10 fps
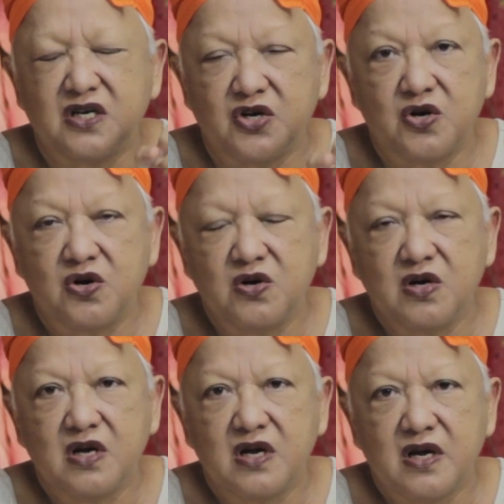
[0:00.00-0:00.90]

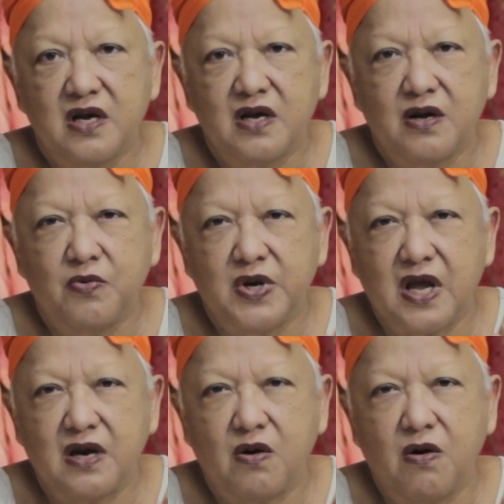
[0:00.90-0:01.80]
We
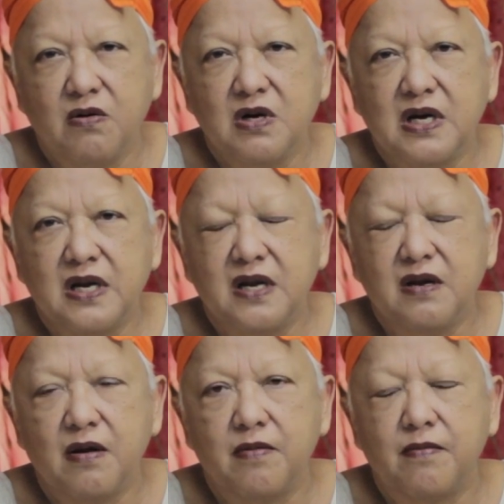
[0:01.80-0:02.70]
can only